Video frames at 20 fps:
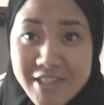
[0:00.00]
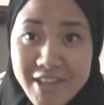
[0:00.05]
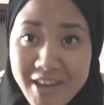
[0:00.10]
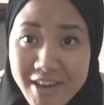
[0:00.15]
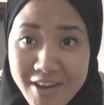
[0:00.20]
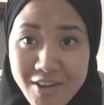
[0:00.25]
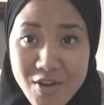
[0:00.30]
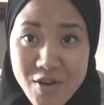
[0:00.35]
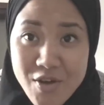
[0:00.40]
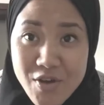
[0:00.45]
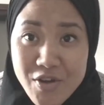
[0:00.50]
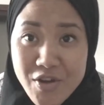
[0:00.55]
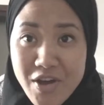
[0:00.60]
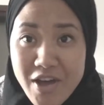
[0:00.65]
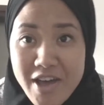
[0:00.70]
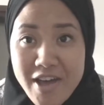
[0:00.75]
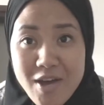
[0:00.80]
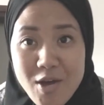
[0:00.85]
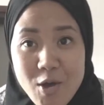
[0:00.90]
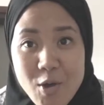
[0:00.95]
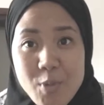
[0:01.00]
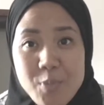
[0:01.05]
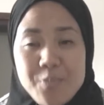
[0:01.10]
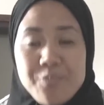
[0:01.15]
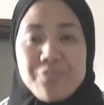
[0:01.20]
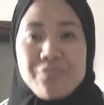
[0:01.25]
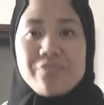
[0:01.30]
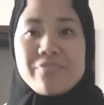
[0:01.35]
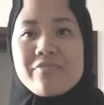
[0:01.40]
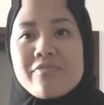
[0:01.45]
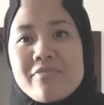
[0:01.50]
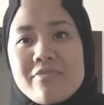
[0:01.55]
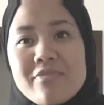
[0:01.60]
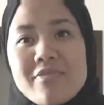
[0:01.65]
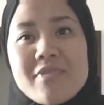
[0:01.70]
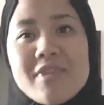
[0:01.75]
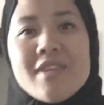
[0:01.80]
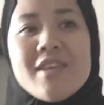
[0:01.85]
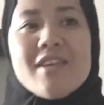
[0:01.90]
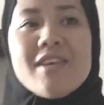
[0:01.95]
channel um
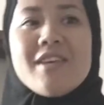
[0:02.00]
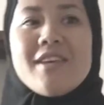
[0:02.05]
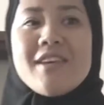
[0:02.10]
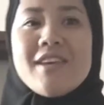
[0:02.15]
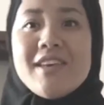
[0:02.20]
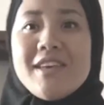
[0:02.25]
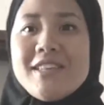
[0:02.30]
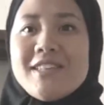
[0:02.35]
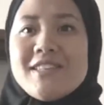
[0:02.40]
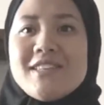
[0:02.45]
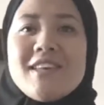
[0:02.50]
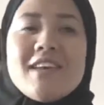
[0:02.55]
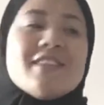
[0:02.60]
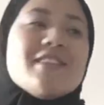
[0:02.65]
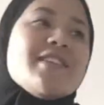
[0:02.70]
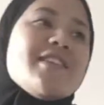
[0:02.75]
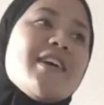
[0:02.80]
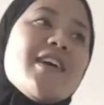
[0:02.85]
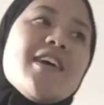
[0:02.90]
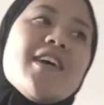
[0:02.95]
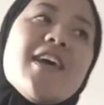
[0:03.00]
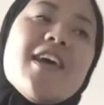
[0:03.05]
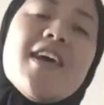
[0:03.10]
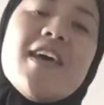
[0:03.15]
it's saturday